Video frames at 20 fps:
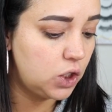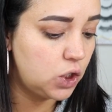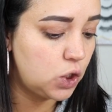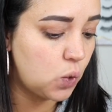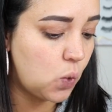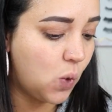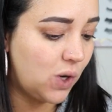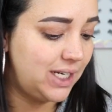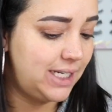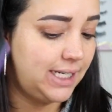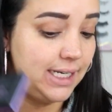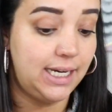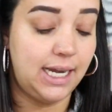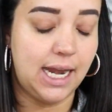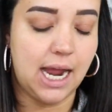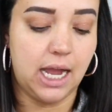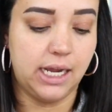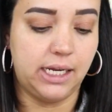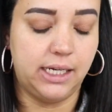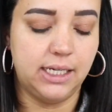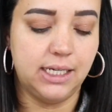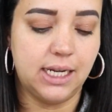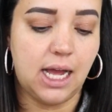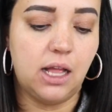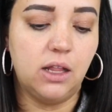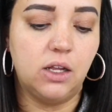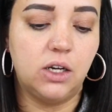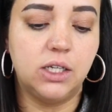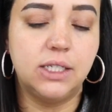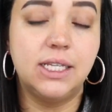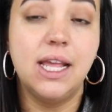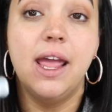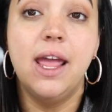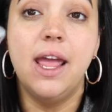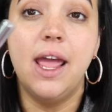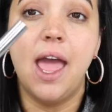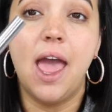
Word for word: $29.